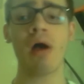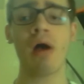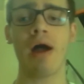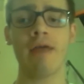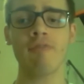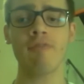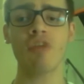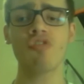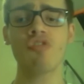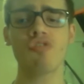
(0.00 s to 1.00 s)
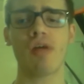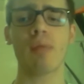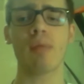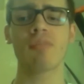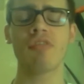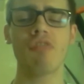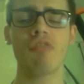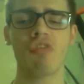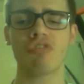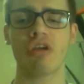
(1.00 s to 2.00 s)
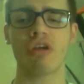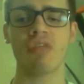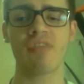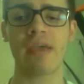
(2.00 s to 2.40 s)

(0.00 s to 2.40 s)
high fashion shops and restaurants,